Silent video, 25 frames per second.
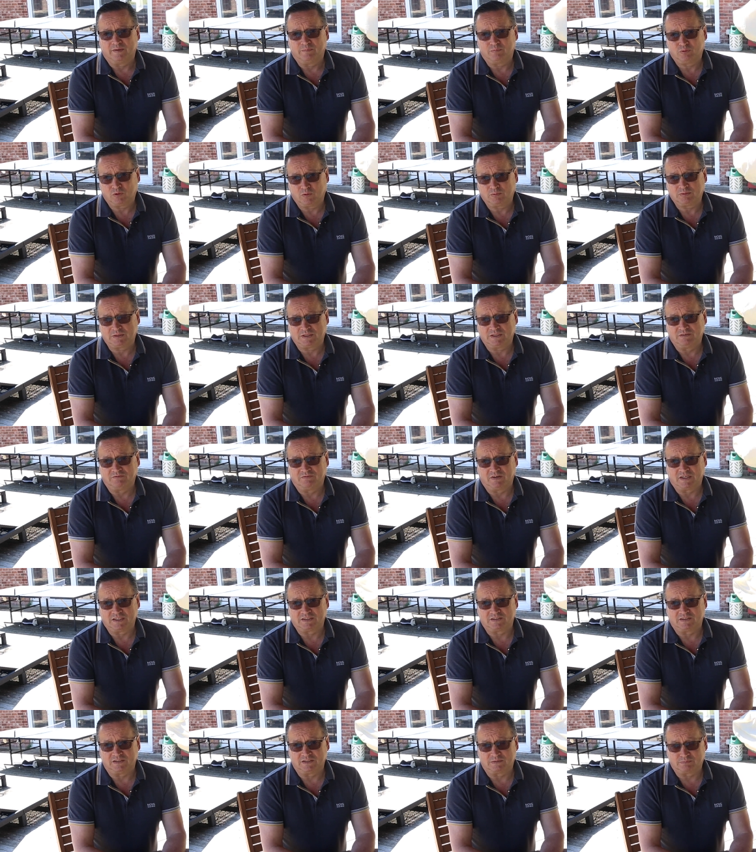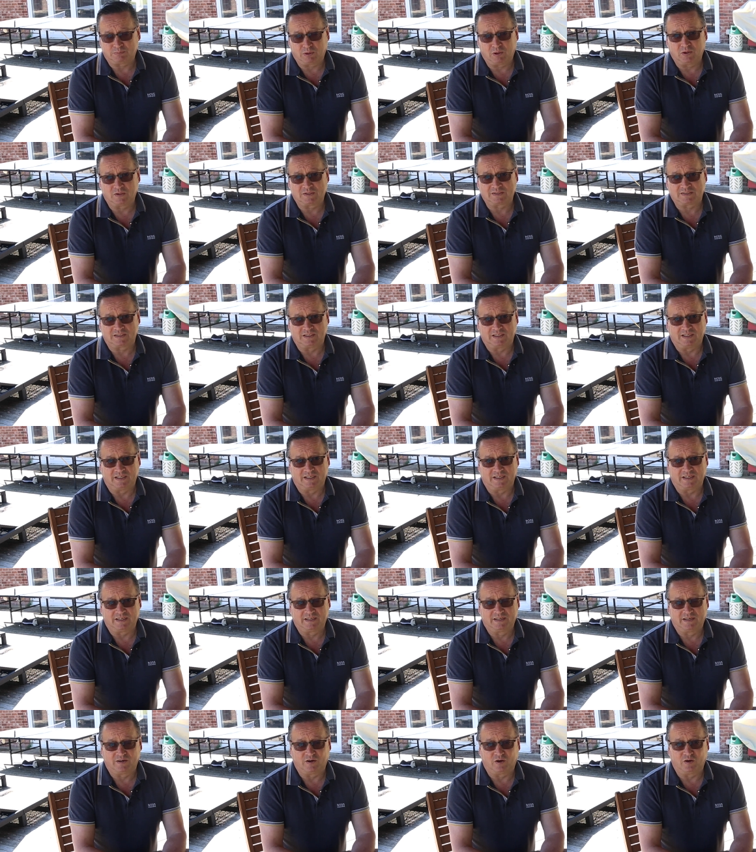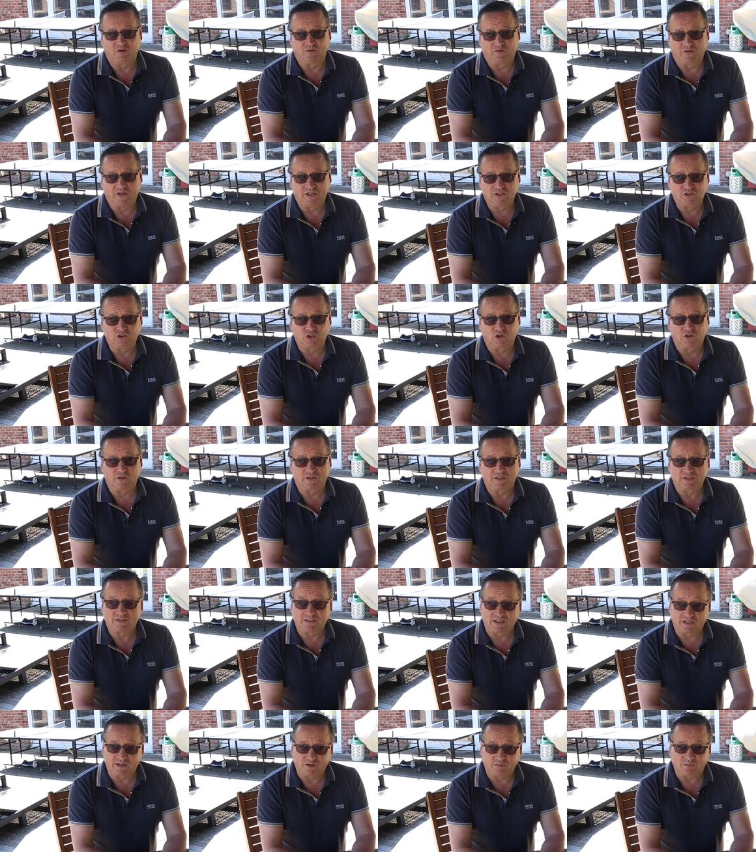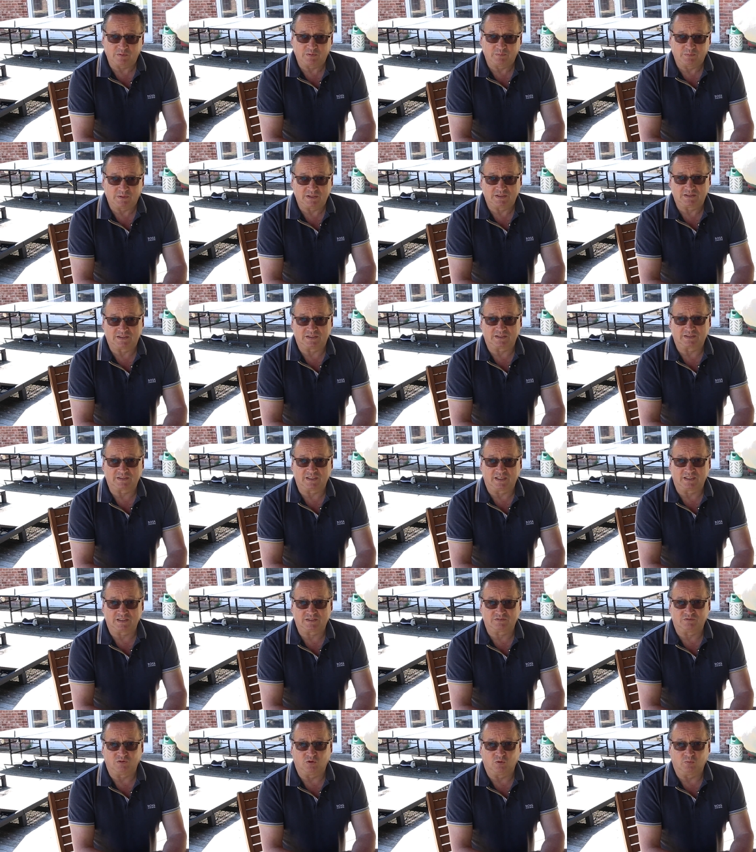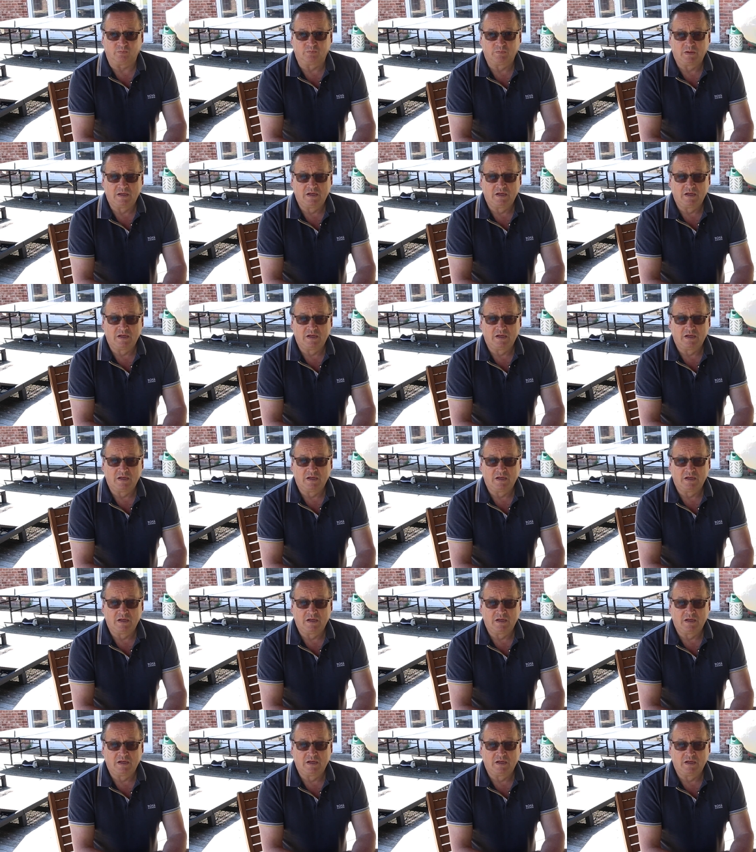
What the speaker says: property investors personally on their journey to help them be successful.